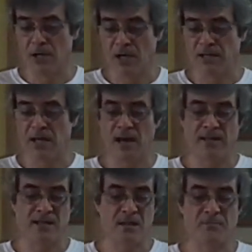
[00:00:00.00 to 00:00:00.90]
And then
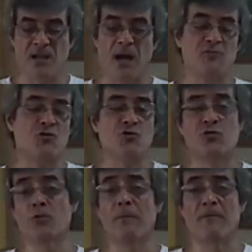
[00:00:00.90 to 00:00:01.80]
at the same time,
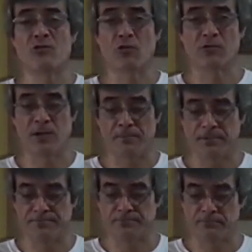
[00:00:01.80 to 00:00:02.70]
Superman shows up,
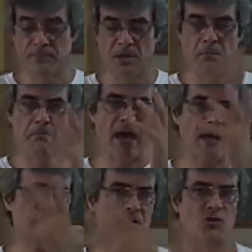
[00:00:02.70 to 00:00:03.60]
the
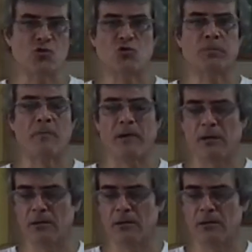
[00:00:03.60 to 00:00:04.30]
masked Superman.